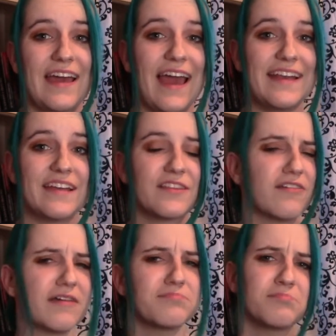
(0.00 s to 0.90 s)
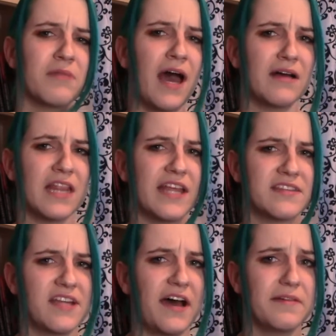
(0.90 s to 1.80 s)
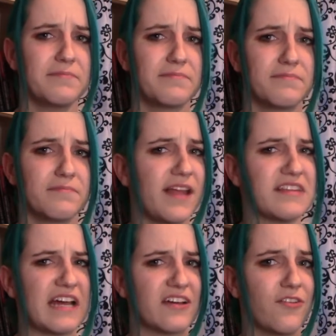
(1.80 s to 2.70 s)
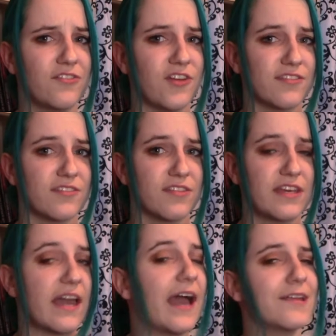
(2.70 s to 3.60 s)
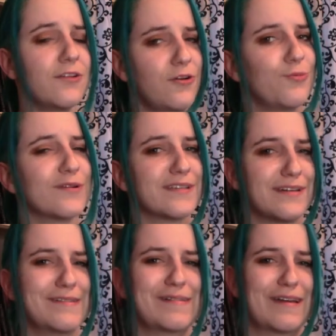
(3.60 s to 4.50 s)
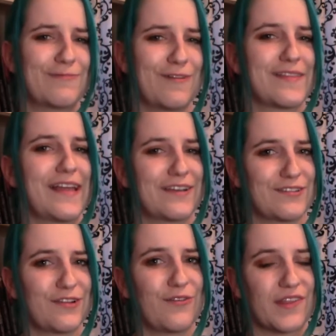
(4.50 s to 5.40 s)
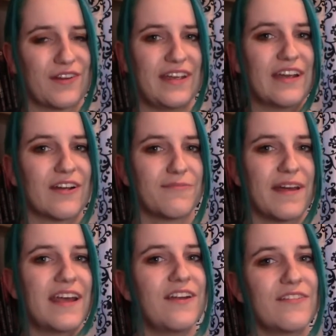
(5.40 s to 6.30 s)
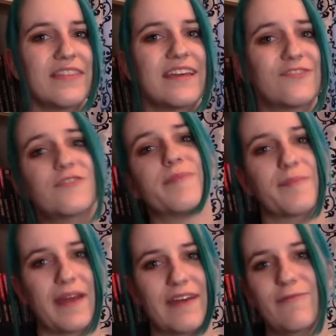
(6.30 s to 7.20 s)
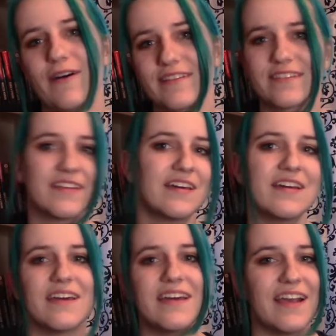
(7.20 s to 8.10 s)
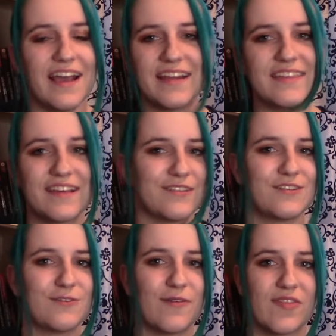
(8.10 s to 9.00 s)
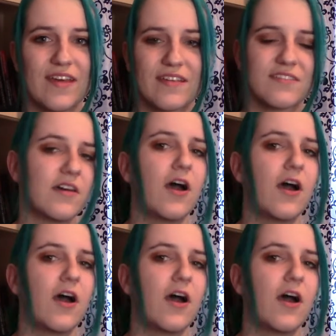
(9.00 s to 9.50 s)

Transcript: and yet they're like, no, let's not, let's not call the Justice League. I know we're dealing like with Lex Luthor here, but I don't think Superman wants anything to do with this.